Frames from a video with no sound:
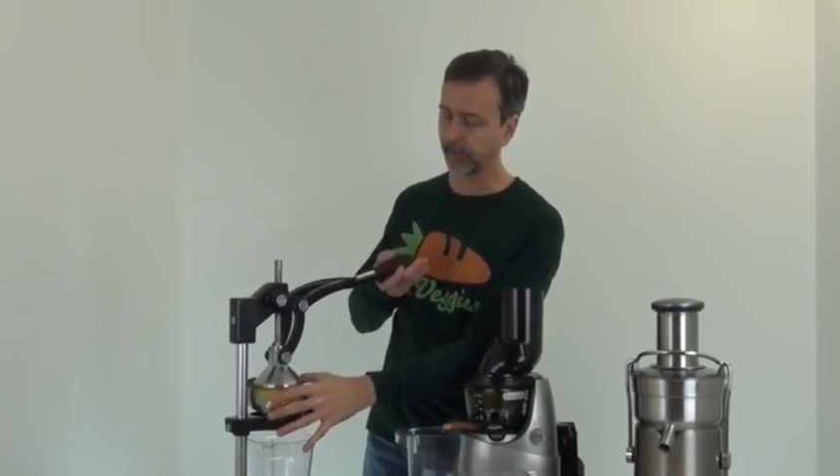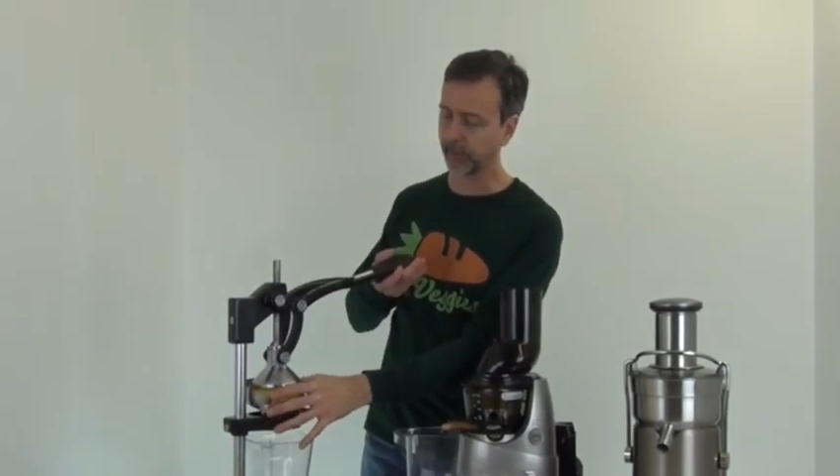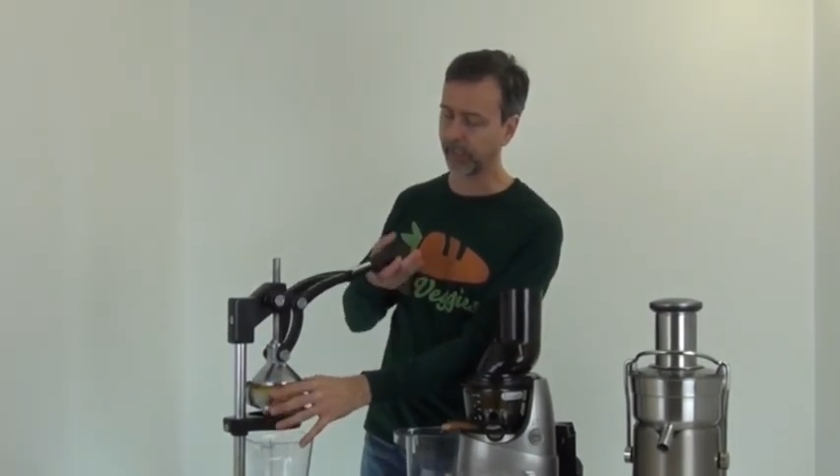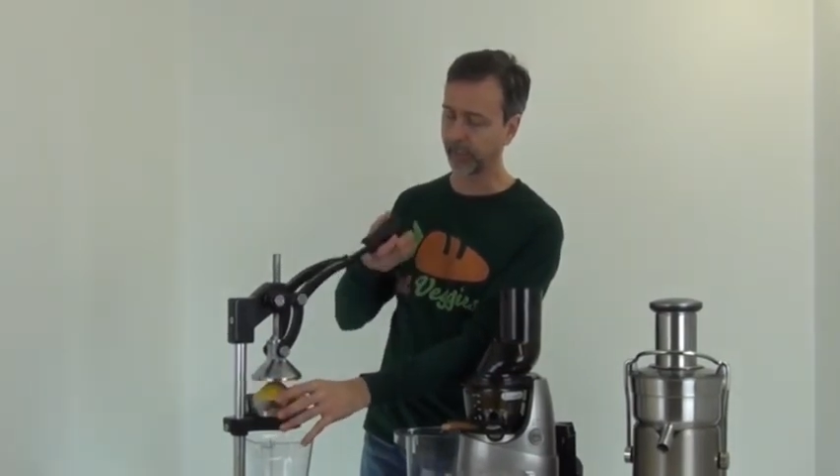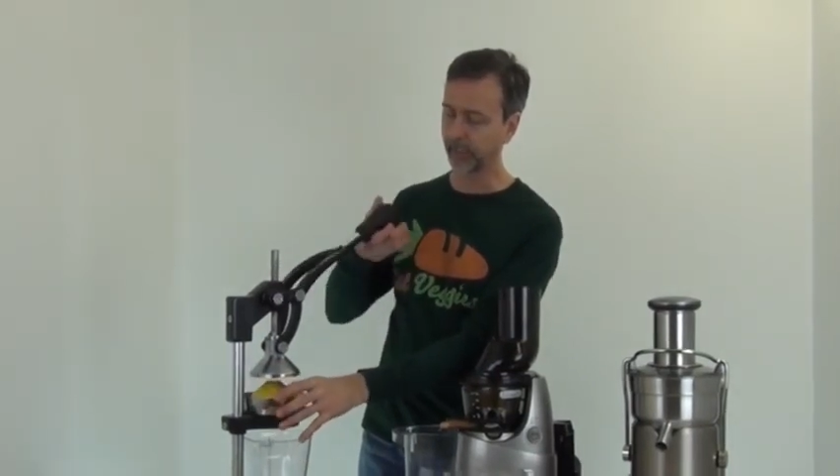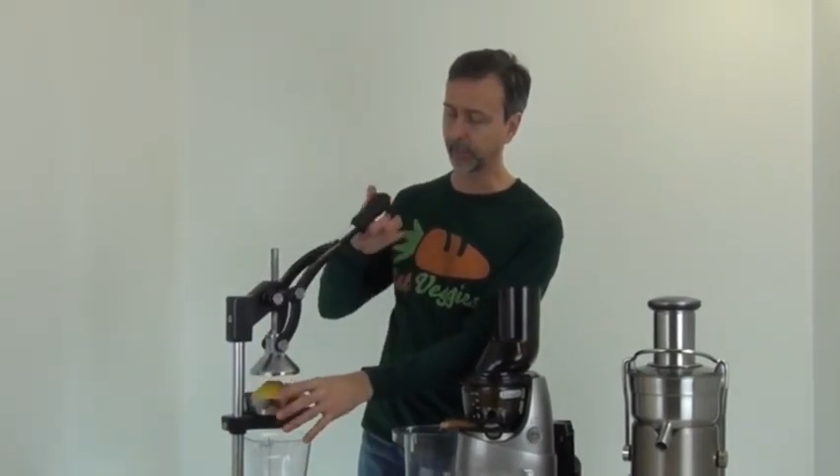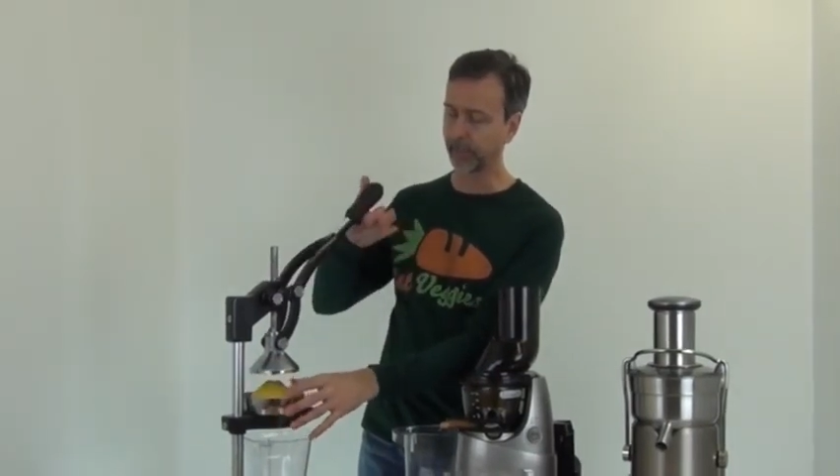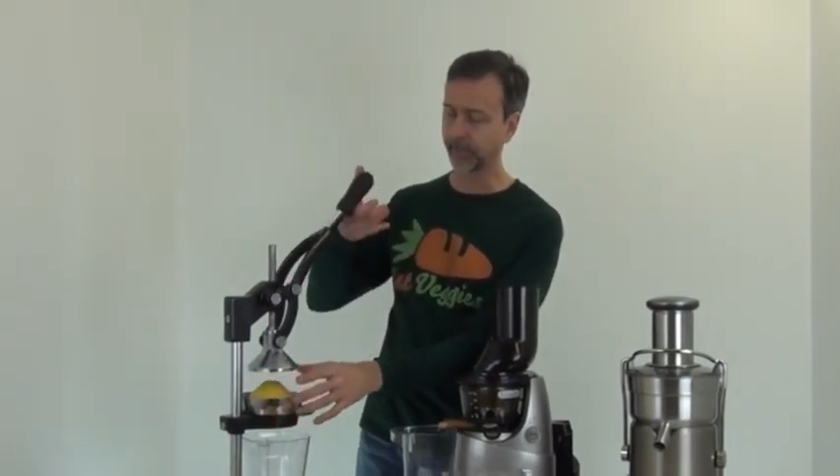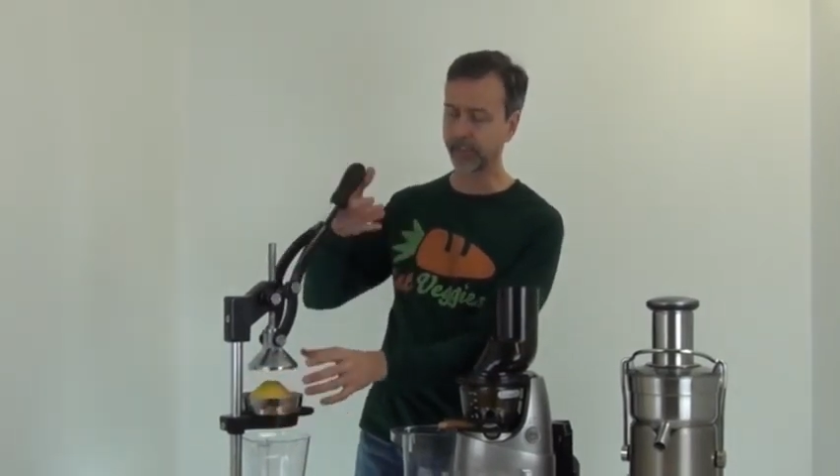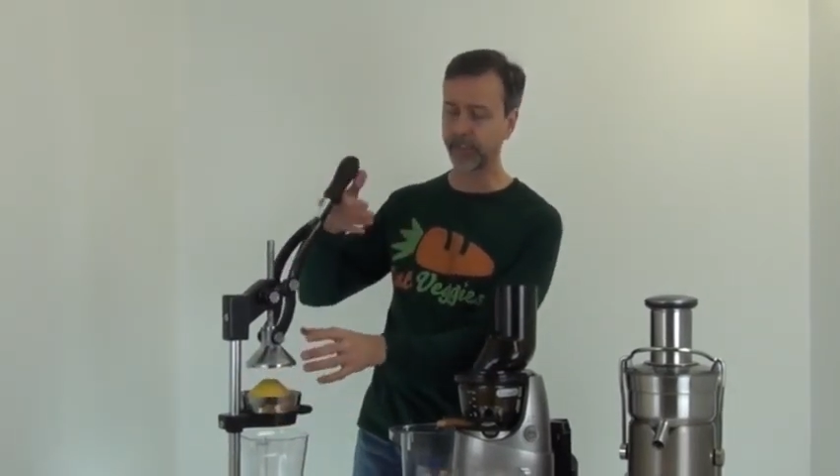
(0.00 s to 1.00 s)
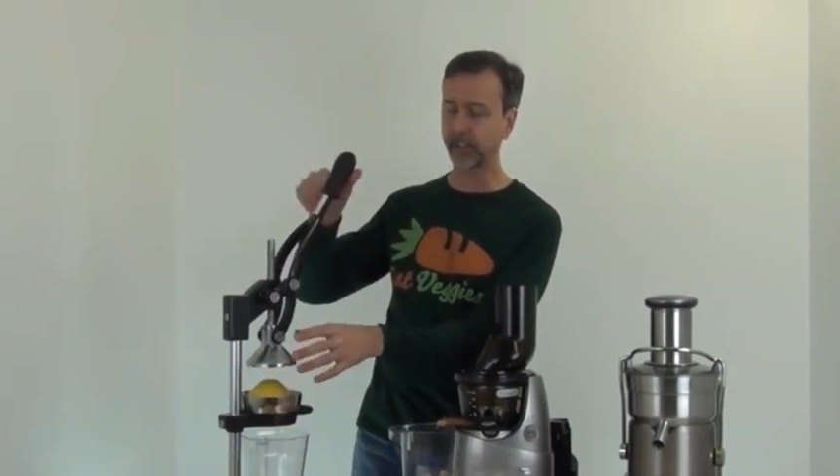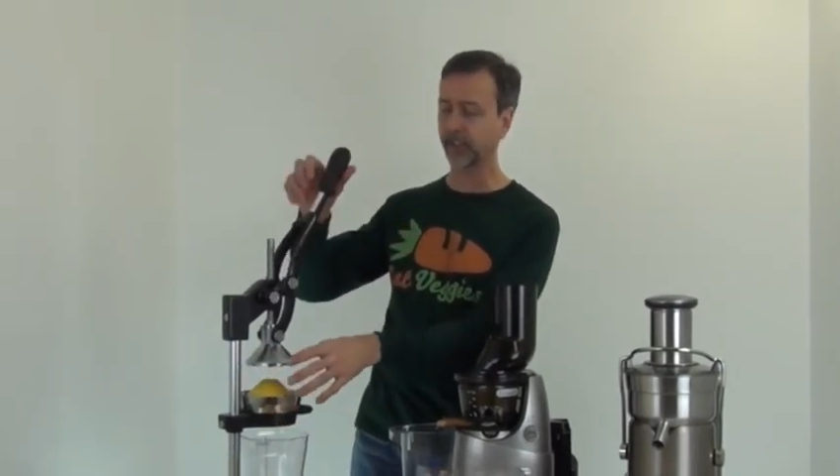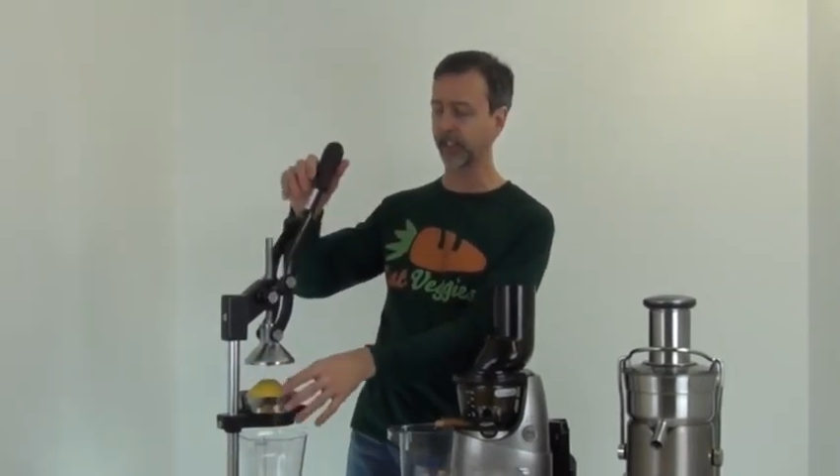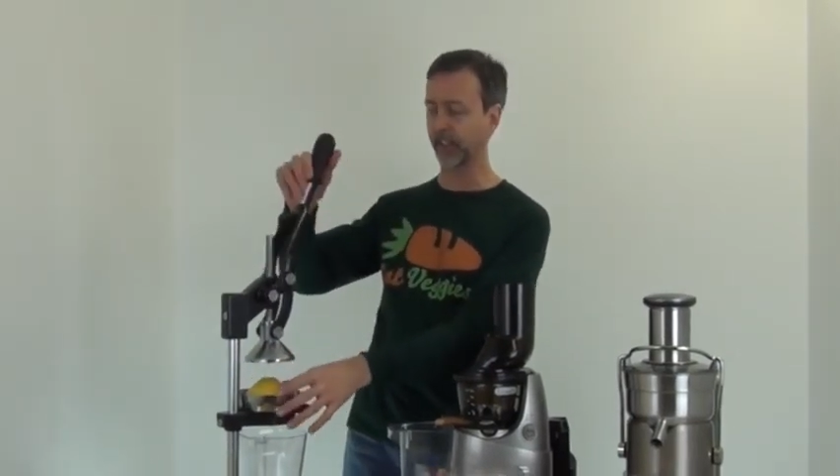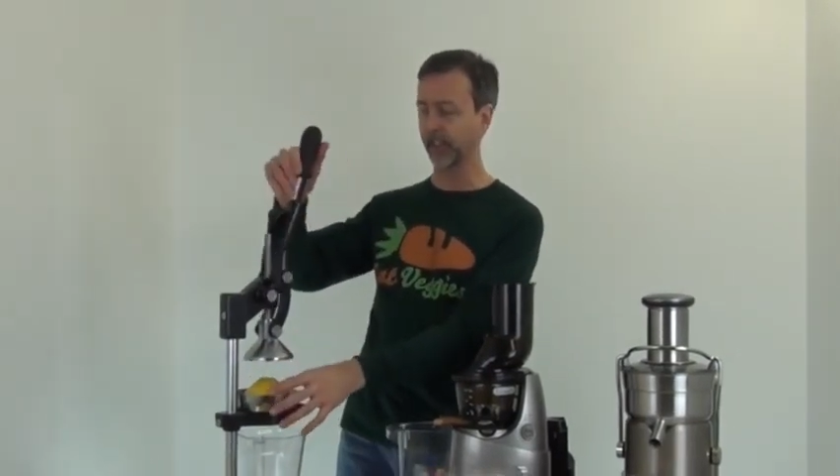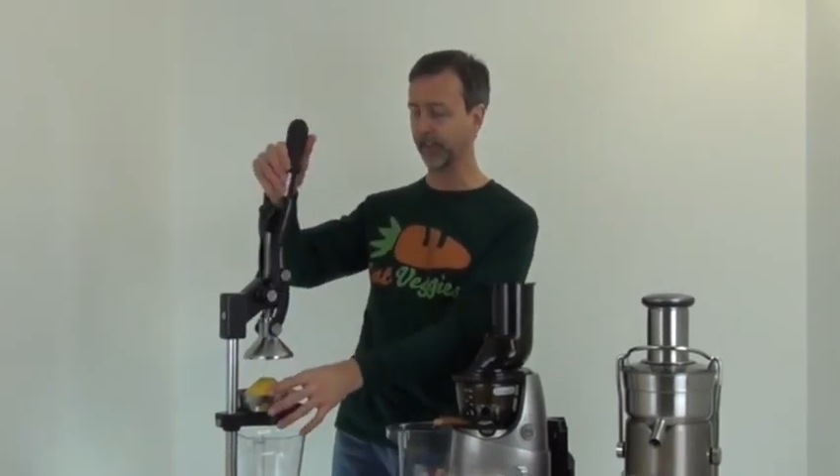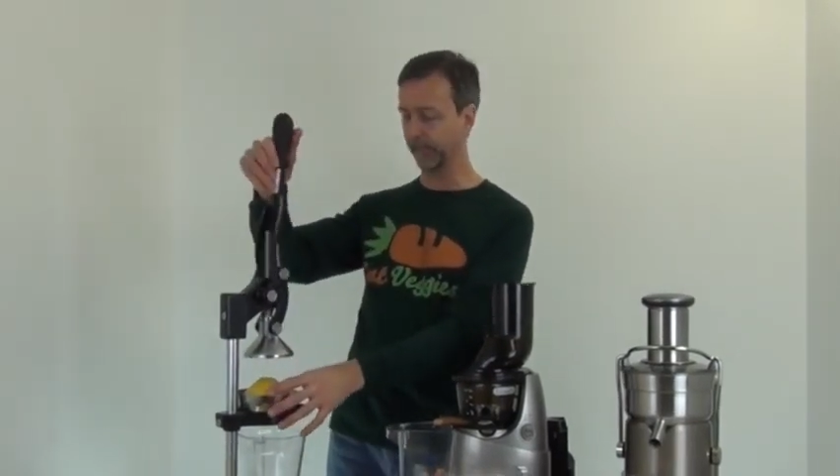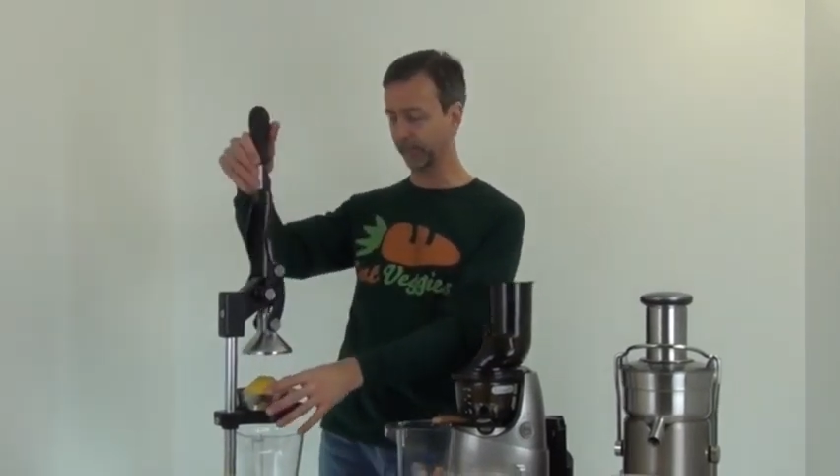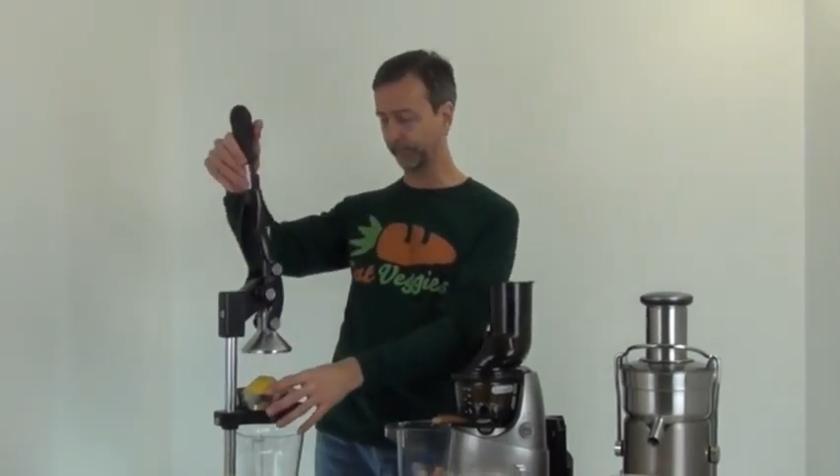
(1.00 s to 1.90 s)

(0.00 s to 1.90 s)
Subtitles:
I'll get a little bit of suction there.